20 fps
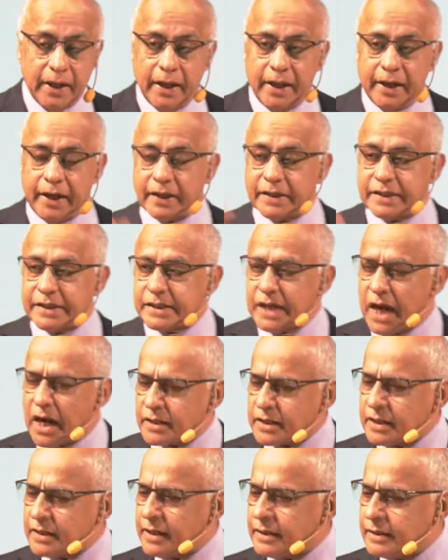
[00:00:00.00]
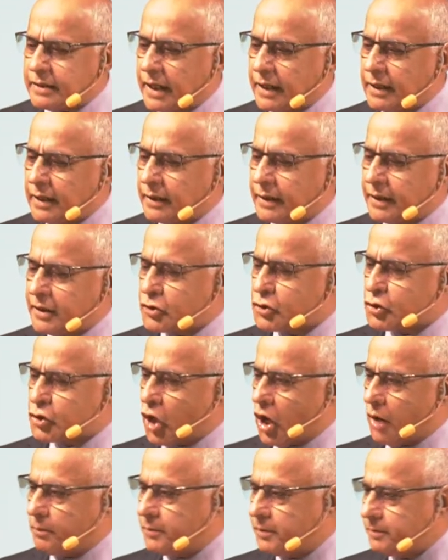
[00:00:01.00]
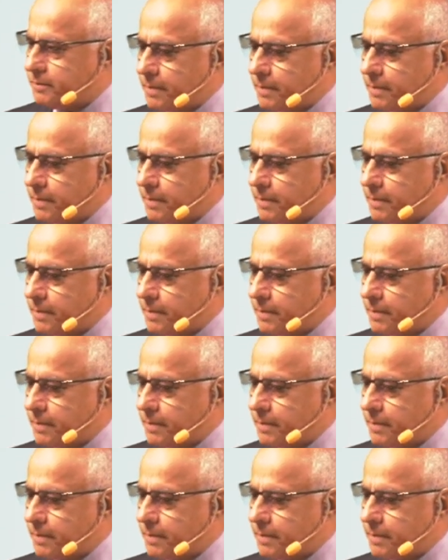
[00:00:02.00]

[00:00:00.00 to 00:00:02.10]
he had started a tailoring shop.